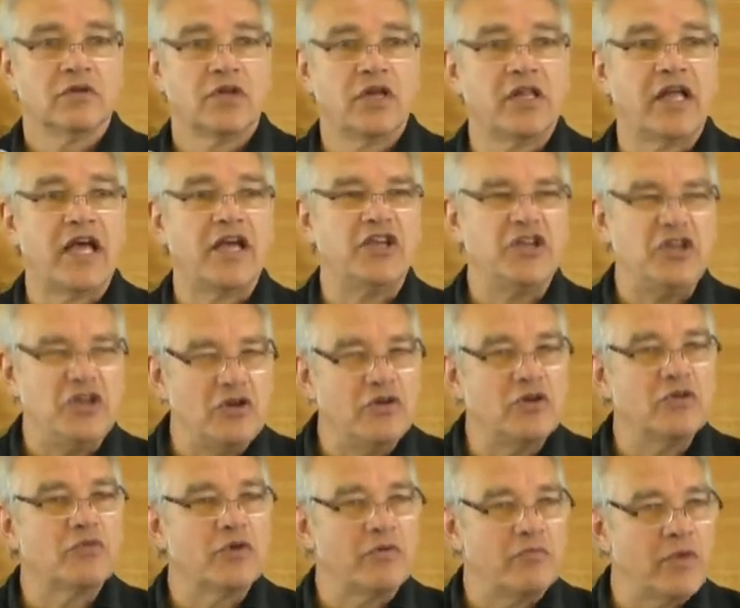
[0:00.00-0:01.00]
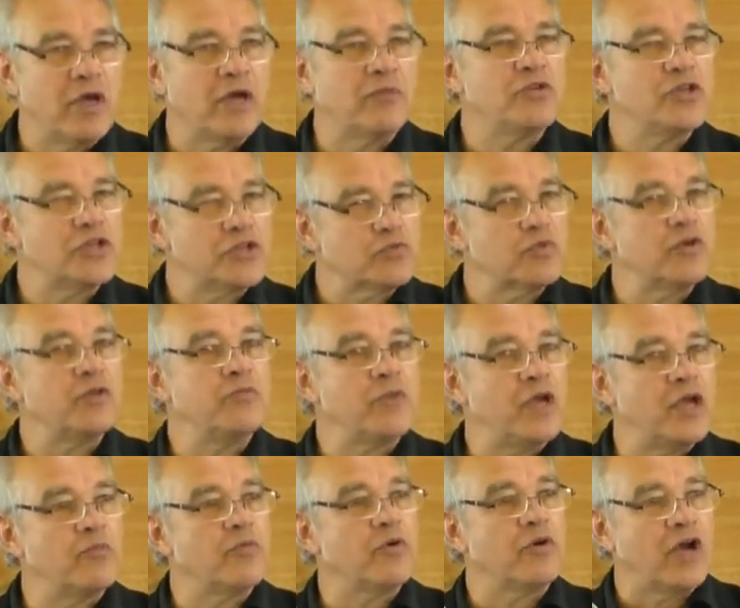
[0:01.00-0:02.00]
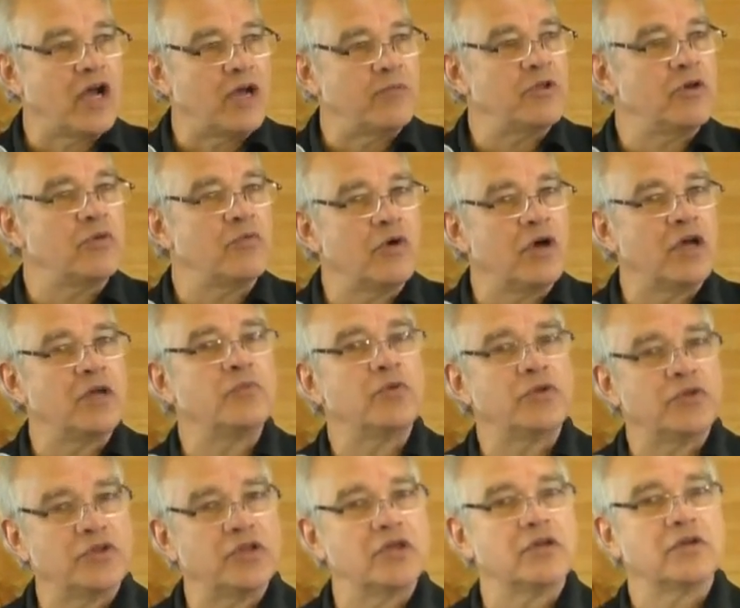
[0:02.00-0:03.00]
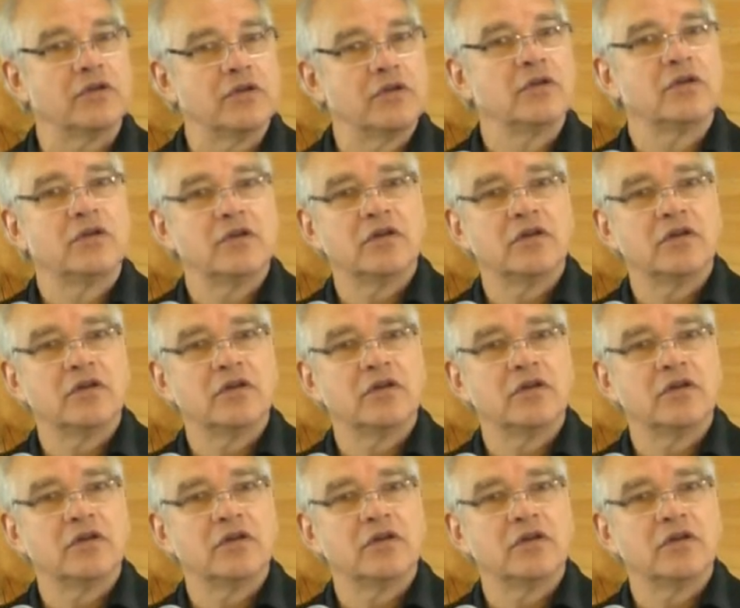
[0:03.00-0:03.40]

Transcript: They like you to remember, just remember, I'm the one with the